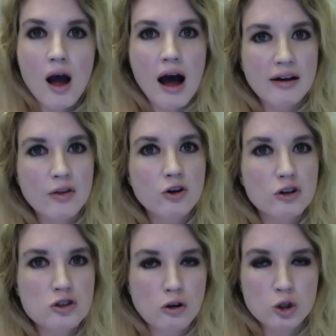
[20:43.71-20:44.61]
Another
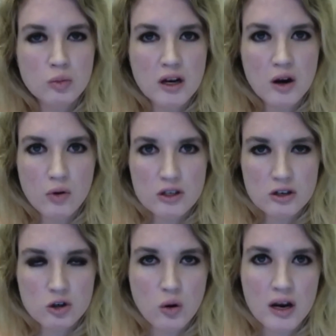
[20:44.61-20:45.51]
good social media
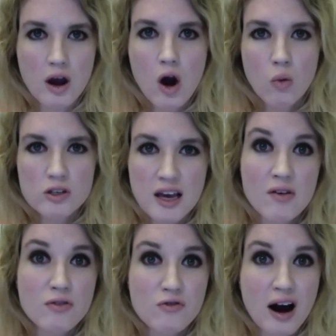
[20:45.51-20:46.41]
recent tweet was
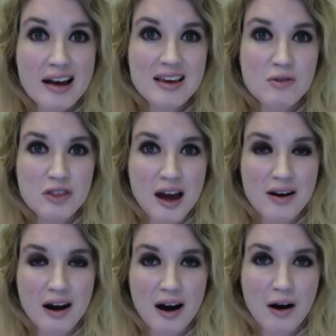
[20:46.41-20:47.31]
Kevin Feige with
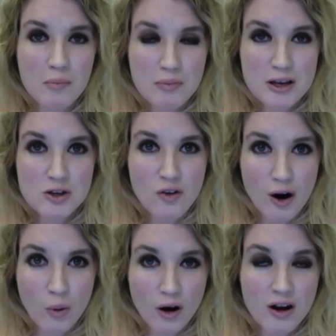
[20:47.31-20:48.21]
that uh, piece of
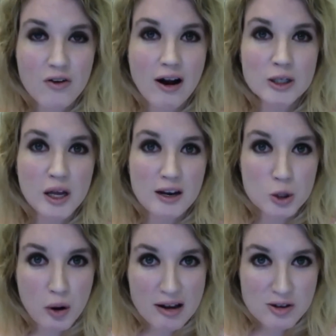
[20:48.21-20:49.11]
artwork congratulating
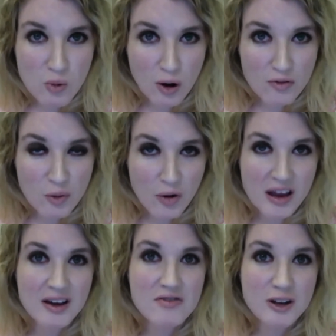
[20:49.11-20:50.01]
Jurassic World for
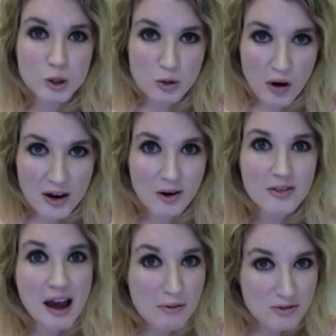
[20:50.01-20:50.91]
breaking Avengers record.
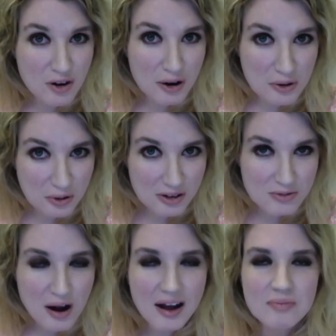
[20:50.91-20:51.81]
That was very cool as
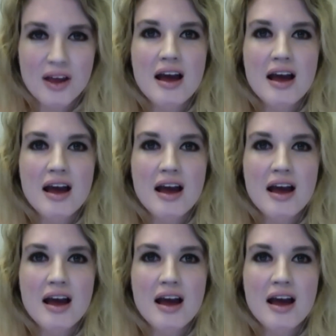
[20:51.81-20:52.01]
well.